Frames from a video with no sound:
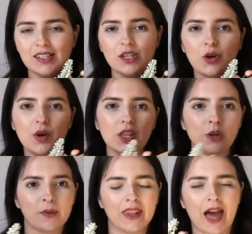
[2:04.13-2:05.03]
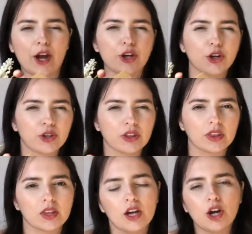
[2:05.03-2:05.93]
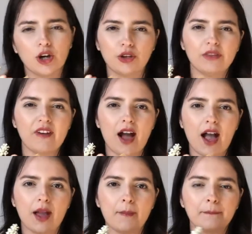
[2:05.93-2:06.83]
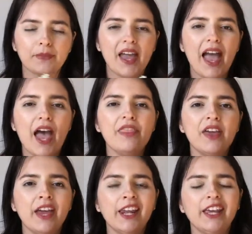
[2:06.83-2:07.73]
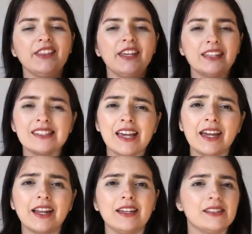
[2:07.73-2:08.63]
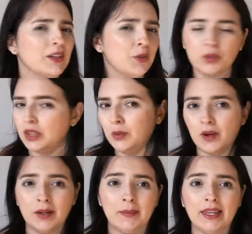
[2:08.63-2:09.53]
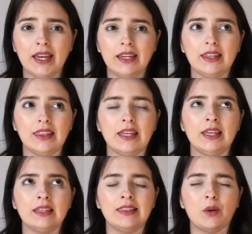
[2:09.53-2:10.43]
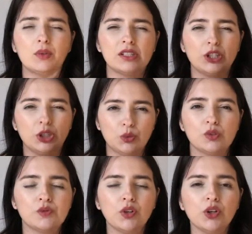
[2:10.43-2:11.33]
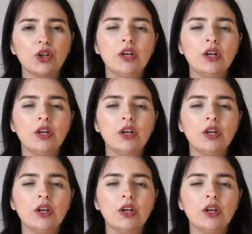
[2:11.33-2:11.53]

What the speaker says: So a little bit of that earth vibe. And then in the inside, I didn't really want to make anything that wasn't useful.